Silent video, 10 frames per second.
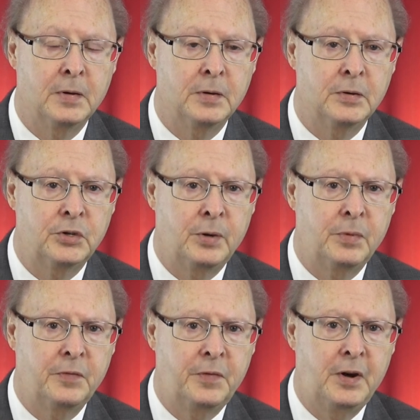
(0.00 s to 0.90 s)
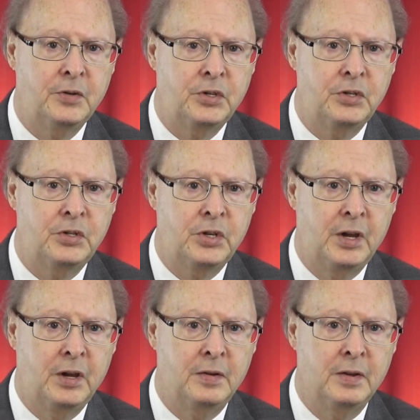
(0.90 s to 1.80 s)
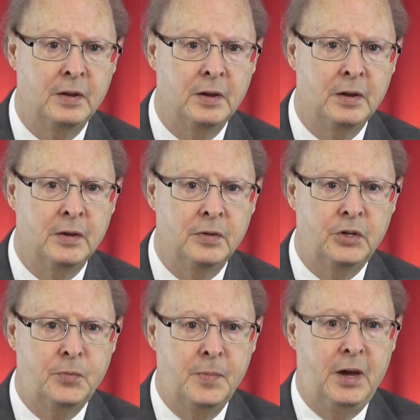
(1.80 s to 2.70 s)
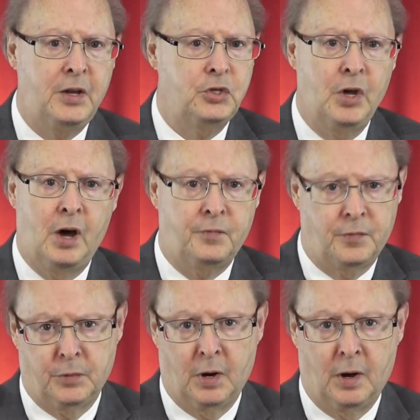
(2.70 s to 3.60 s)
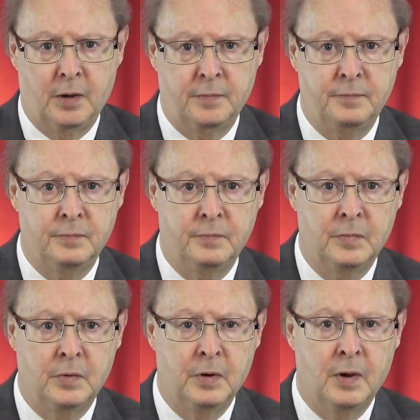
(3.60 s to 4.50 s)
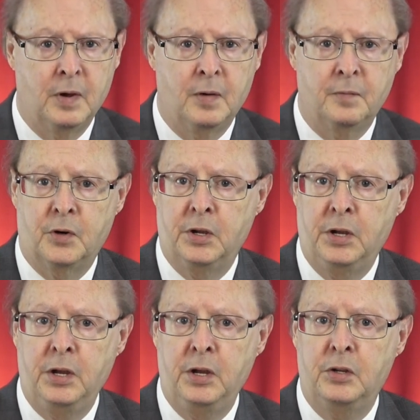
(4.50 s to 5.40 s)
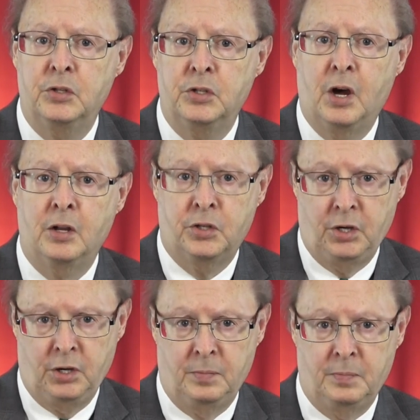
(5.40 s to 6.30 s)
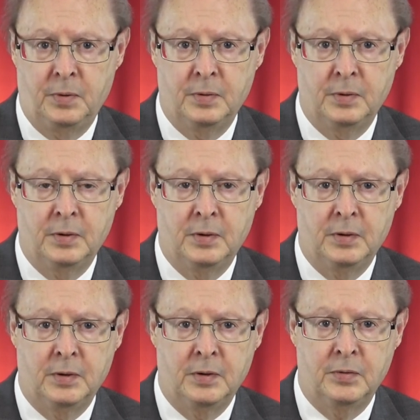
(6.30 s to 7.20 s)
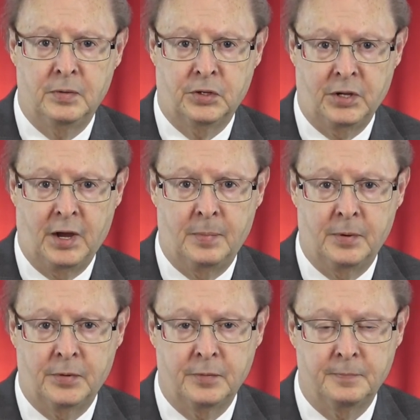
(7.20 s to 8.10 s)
Some of the Pharisees said, This man is not from God, for he does not keep the Sabbath.